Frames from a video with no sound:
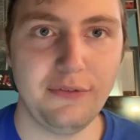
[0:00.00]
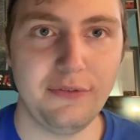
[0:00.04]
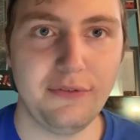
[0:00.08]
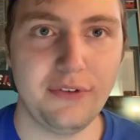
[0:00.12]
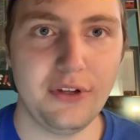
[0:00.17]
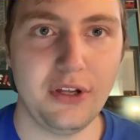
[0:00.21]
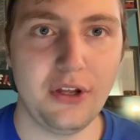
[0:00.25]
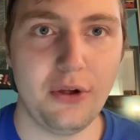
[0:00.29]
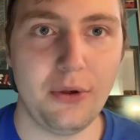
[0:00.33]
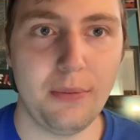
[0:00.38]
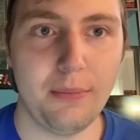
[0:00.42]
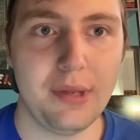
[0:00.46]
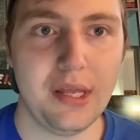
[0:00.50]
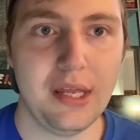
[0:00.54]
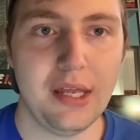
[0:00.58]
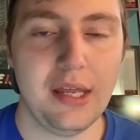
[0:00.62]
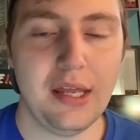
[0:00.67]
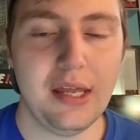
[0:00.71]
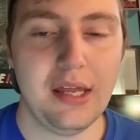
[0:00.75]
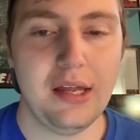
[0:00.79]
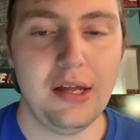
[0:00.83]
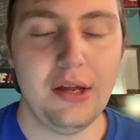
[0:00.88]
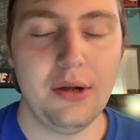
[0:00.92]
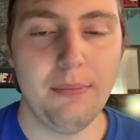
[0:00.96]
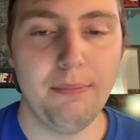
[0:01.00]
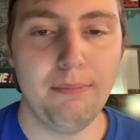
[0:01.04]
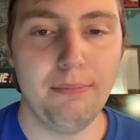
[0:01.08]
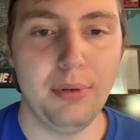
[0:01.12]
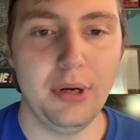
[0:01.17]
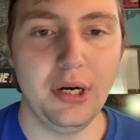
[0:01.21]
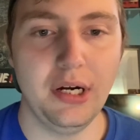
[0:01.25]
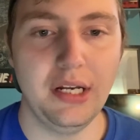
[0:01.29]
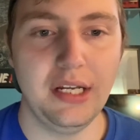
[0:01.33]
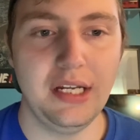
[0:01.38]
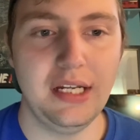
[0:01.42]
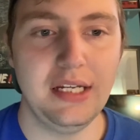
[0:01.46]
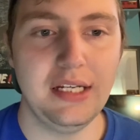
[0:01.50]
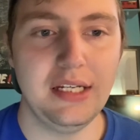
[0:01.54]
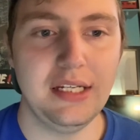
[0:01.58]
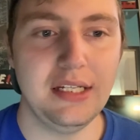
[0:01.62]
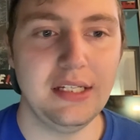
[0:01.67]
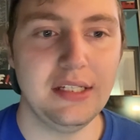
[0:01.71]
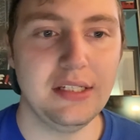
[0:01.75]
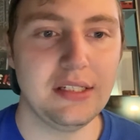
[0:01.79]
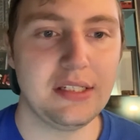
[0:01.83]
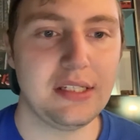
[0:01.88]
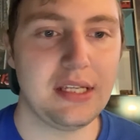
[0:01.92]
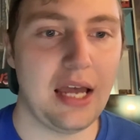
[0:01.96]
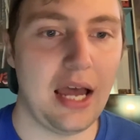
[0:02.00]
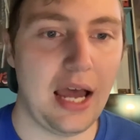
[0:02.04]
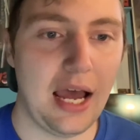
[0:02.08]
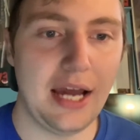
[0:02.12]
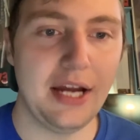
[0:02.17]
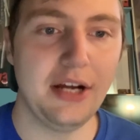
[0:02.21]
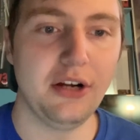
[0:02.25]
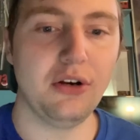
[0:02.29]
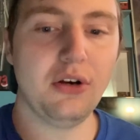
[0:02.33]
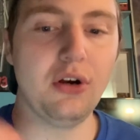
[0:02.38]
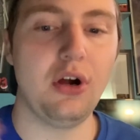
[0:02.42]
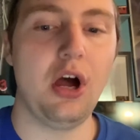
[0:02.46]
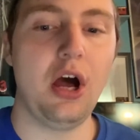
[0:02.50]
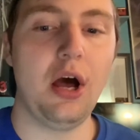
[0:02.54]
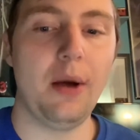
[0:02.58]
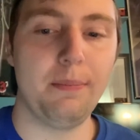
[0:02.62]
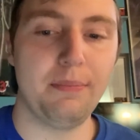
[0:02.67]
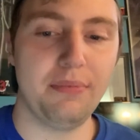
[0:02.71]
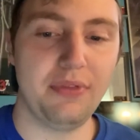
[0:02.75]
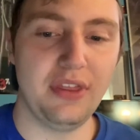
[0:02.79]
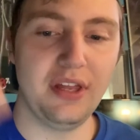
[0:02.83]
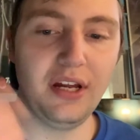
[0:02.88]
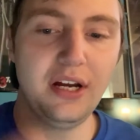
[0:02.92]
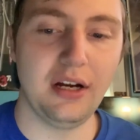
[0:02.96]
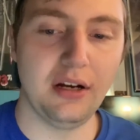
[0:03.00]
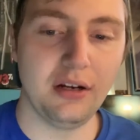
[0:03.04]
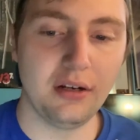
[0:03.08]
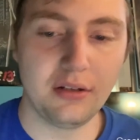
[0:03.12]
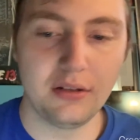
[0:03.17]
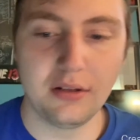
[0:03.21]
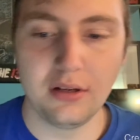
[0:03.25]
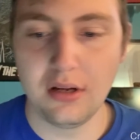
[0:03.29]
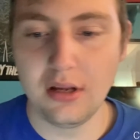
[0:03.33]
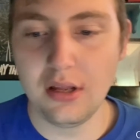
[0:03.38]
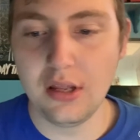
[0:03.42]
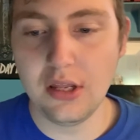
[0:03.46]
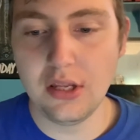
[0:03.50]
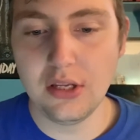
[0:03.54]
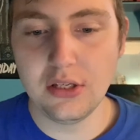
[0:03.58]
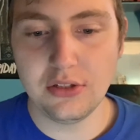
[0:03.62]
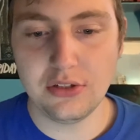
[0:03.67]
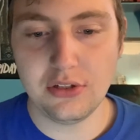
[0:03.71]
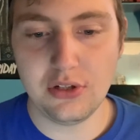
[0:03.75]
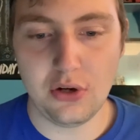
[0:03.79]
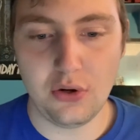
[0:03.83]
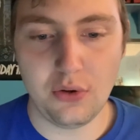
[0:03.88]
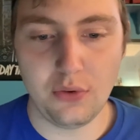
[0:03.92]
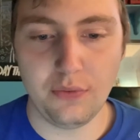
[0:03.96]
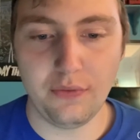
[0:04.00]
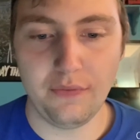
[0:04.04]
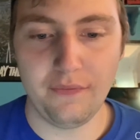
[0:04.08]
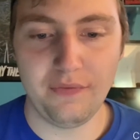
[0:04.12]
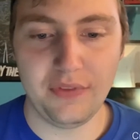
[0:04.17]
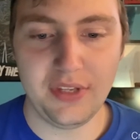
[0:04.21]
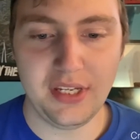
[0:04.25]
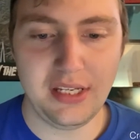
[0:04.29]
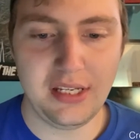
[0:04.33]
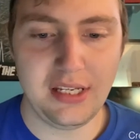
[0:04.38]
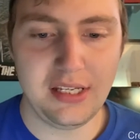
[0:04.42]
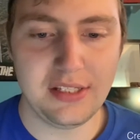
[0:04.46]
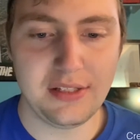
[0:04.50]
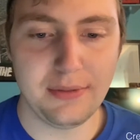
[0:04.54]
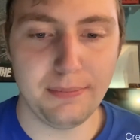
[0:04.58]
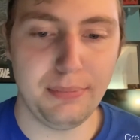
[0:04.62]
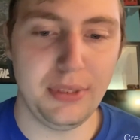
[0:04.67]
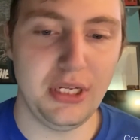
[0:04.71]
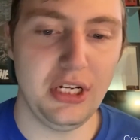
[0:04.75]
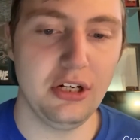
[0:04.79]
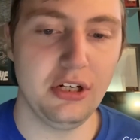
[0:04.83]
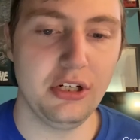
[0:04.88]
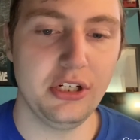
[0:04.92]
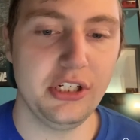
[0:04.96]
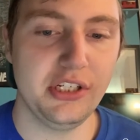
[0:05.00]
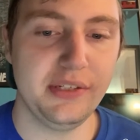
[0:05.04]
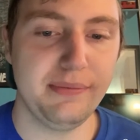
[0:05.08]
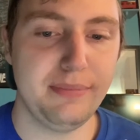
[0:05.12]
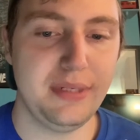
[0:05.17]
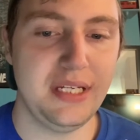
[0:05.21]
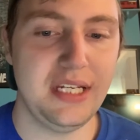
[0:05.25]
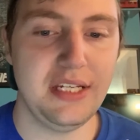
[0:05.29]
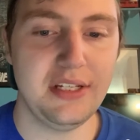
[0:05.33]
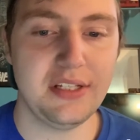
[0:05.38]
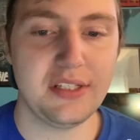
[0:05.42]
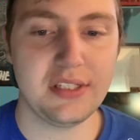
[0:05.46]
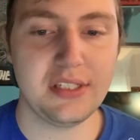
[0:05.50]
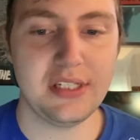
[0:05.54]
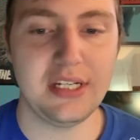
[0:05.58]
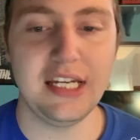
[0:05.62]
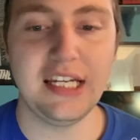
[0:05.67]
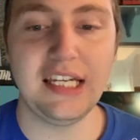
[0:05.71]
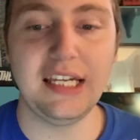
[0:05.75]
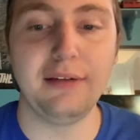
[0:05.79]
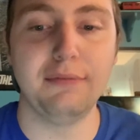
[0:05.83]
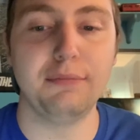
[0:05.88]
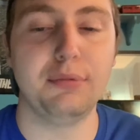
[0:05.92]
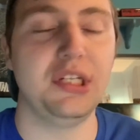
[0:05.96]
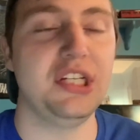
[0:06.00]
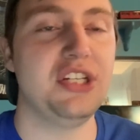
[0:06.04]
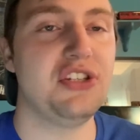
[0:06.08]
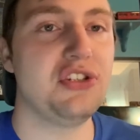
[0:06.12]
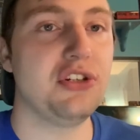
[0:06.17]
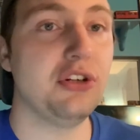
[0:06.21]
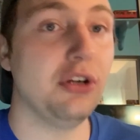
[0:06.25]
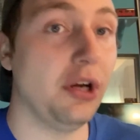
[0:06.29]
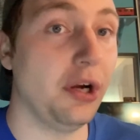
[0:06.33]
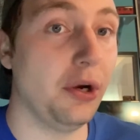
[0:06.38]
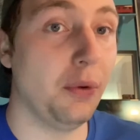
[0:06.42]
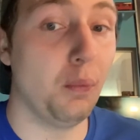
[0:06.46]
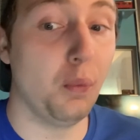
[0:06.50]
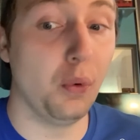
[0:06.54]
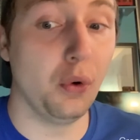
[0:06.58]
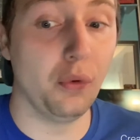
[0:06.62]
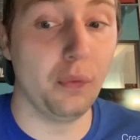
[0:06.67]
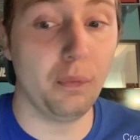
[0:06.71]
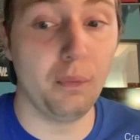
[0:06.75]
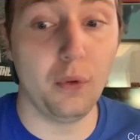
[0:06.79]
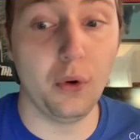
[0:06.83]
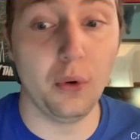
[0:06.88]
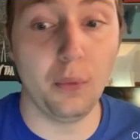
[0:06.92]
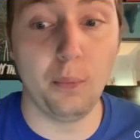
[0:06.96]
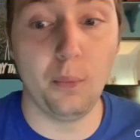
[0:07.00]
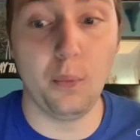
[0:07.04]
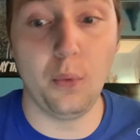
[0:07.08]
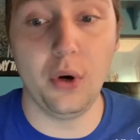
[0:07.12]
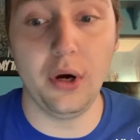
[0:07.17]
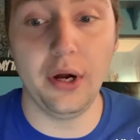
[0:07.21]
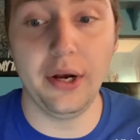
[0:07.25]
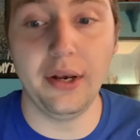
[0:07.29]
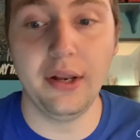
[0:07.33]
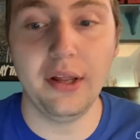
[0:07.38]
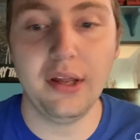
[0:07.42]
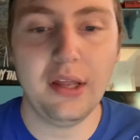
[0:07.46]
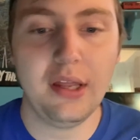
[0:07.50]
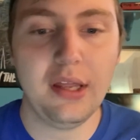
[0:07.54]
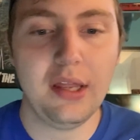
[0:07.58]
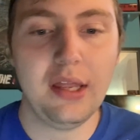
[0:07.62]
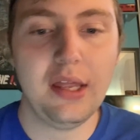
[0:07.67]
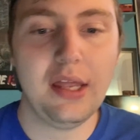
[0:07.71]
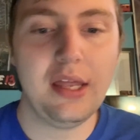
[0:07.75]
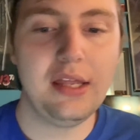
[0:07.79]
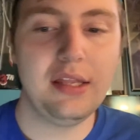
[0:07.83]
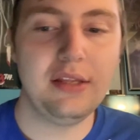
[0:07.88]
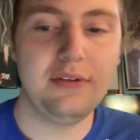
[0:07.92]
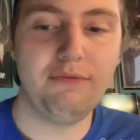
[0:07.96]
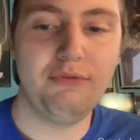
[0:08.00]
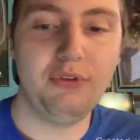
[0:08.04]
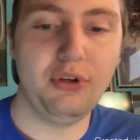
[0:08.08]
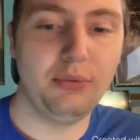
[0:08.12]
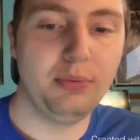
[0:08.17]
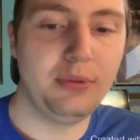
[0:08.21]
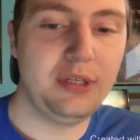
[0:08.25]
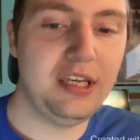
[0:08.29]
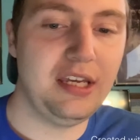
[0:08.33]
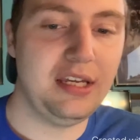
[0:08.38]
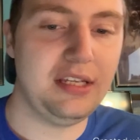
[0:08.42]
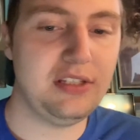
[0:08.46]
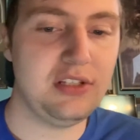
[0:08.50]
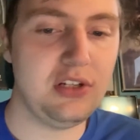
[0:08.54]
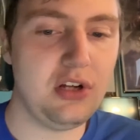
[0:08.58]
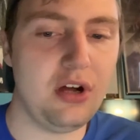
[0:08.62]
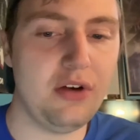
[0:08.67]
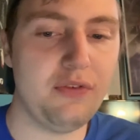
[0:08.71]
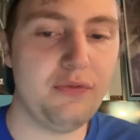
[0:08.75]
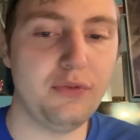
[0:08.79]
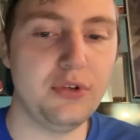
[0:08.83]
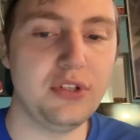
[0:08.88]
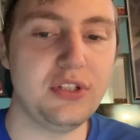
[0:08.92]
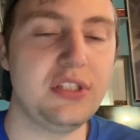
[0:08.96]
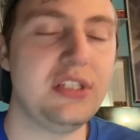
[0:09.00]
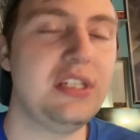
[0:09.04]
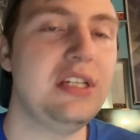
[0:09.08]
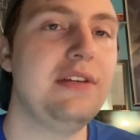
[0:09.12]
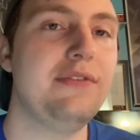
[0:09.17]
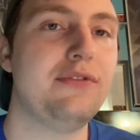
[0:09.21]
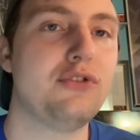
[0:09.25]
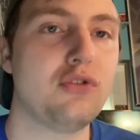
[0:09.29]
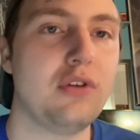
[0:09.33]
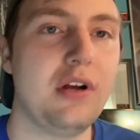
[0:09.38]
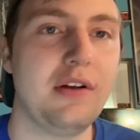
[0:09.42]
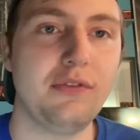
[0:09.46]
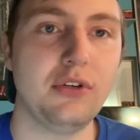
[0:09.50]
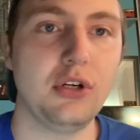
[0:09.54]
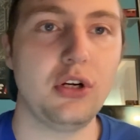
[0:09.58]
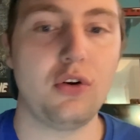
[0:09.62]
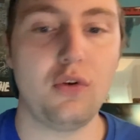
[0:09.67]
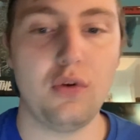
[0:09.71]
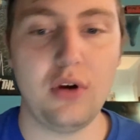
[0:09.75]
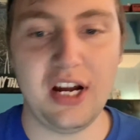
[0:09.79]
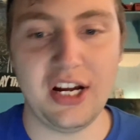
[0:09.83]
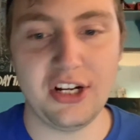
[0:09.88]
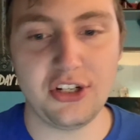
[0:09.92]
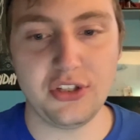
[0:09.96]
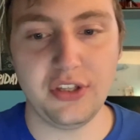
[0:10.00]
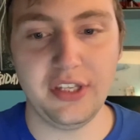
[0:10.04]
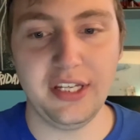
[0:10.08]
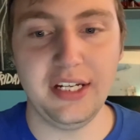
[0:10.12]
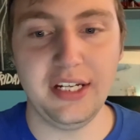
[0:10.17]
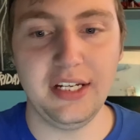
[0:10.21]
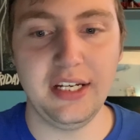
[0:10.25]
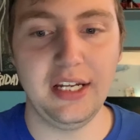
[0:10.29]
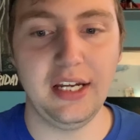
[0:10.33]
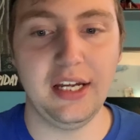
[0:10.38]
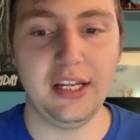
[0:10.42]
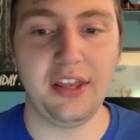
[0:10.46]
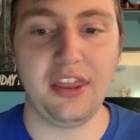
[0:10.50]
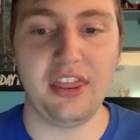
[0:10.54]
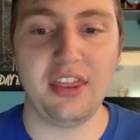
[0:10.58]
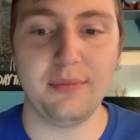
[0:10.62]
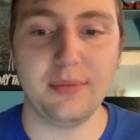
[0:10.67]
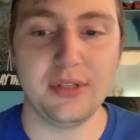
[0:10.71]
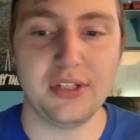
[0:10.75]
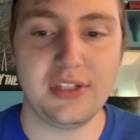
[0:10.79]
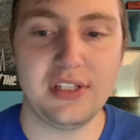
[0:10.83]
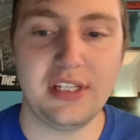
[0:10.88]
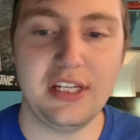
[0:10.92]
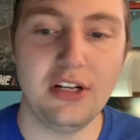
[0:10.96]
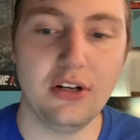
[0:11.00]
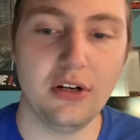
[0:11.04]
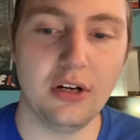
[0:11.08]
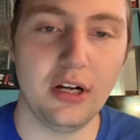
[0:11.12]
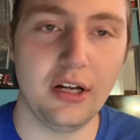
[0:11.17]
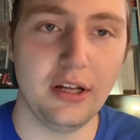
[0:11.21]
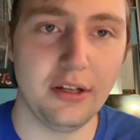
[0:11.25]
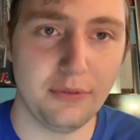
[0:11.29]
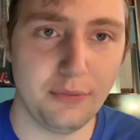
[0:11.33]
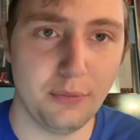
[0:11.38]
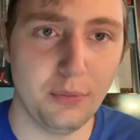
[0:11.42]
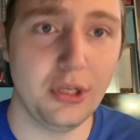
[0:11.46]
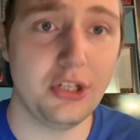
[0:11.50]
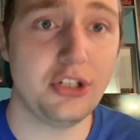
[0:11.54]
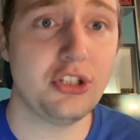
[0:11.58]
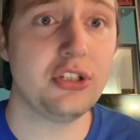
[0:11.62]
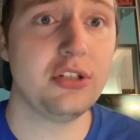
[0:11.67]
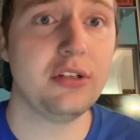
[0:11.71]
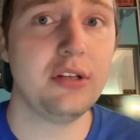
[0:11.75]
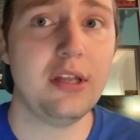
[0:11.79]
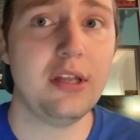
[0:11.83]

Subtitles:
film, but it is higher up there. So it is a period piece taking place during World War I. Film kicks off with Steve Trevor crash landing on Themyscira, which